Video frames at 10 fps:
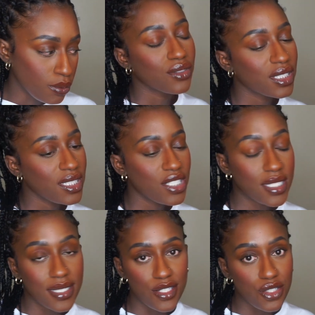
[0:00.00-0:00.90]
Really just
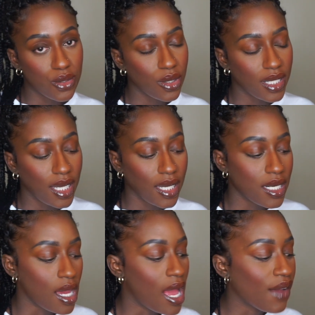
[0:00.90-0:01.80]
enjoying
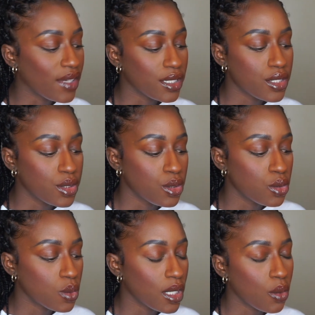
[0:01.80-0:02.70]
not having to